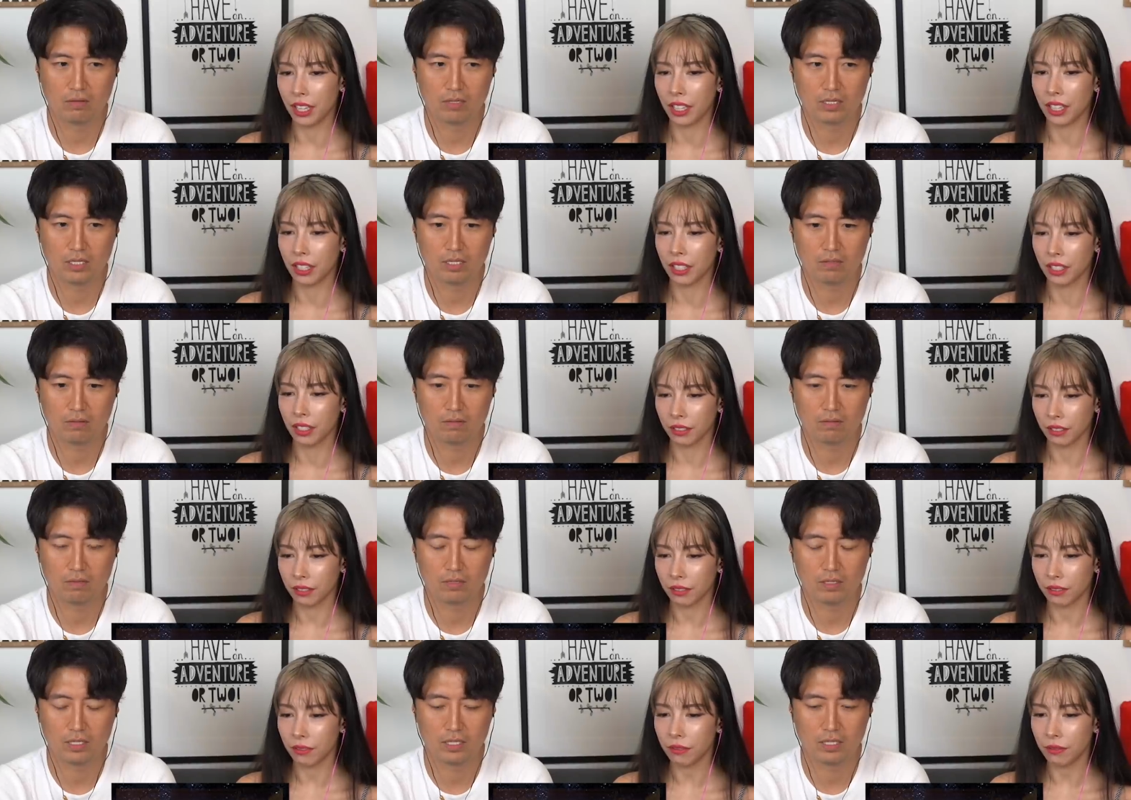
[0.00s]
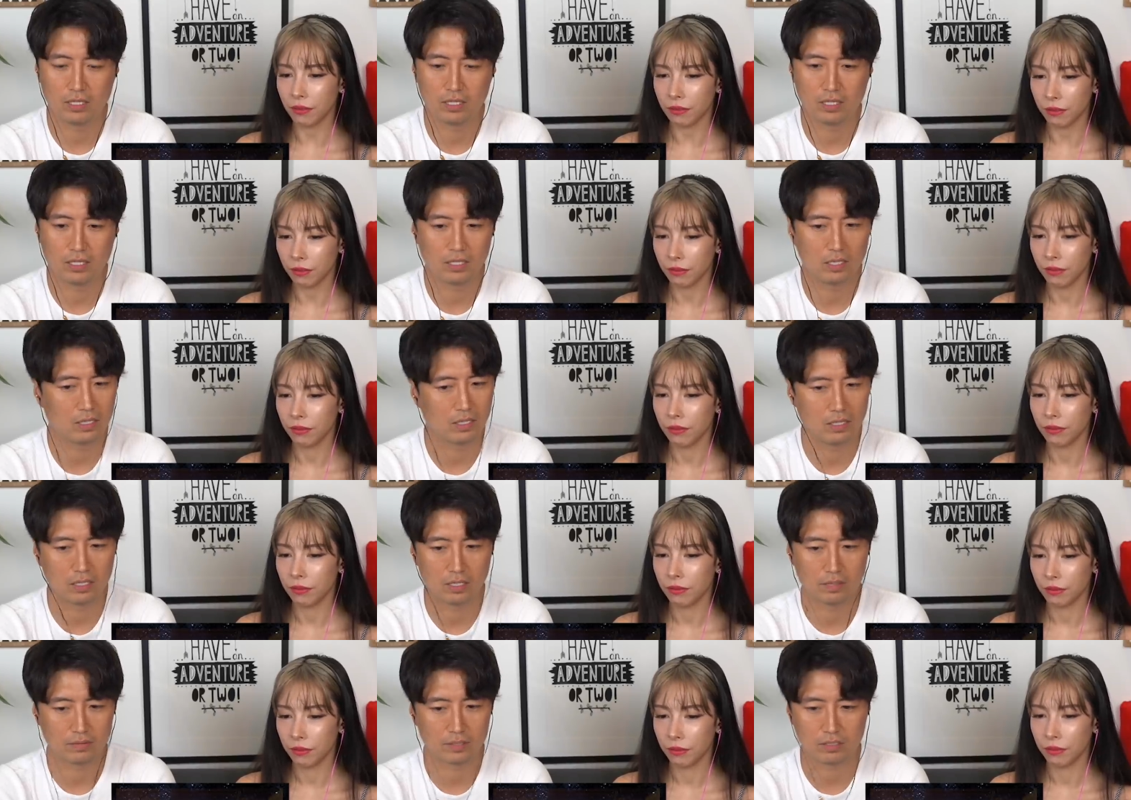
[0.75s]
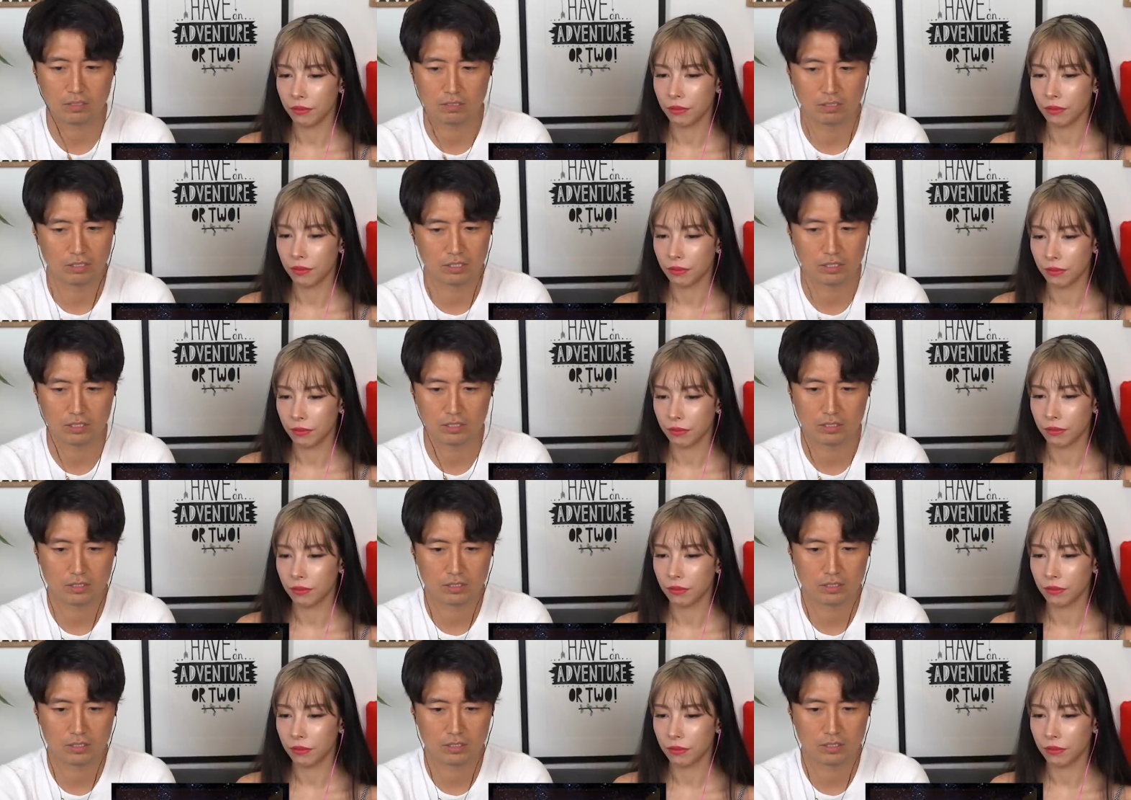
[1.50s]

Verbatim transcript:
Speaker 1: really, really loves Crusch.